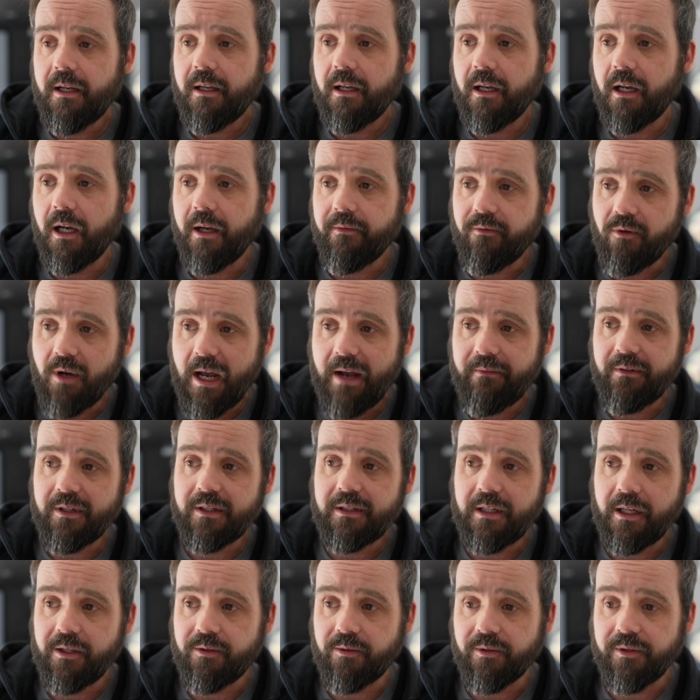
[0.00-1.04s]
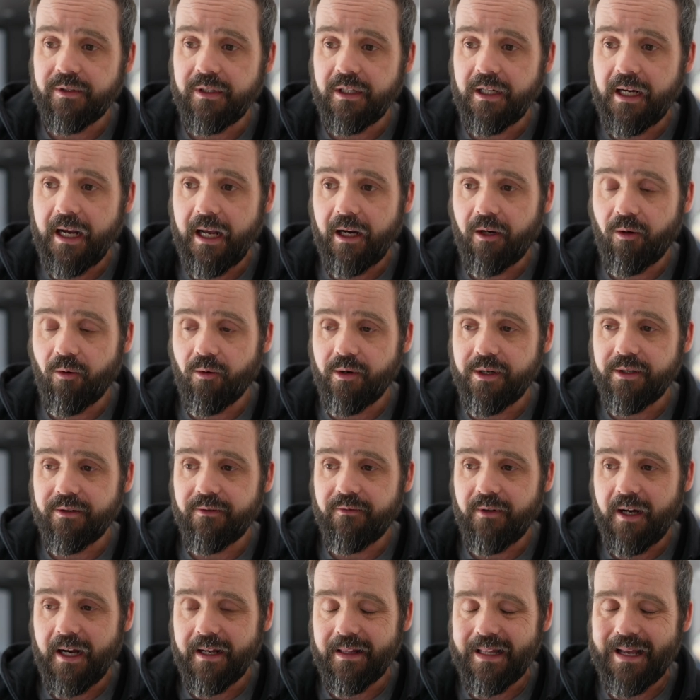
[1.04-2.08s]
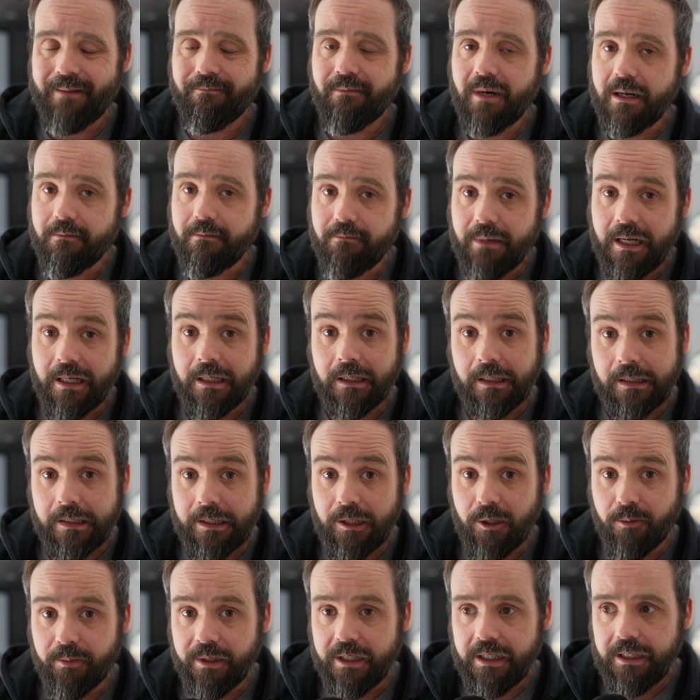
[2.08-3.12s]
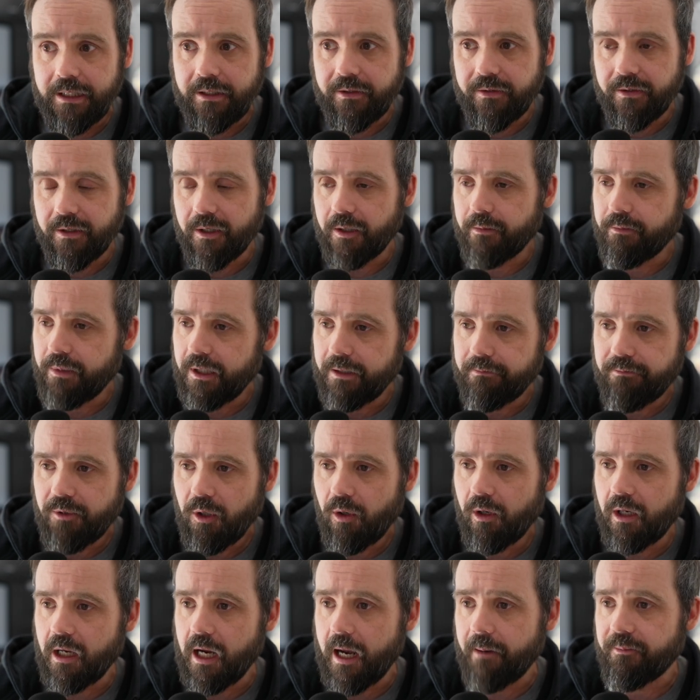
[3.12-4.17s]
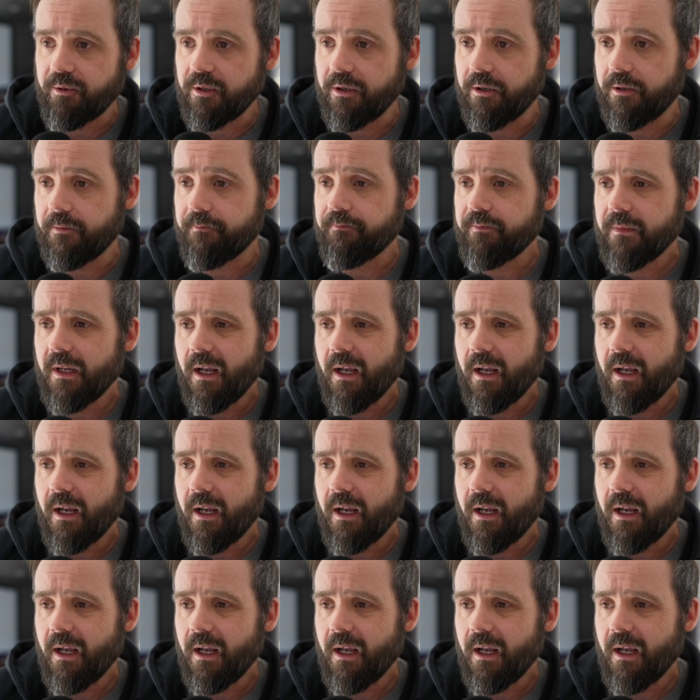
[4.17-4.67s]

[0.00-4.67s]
Uh, if you have a Schedule C category defined, that might make it a little bit easier, but totally optional.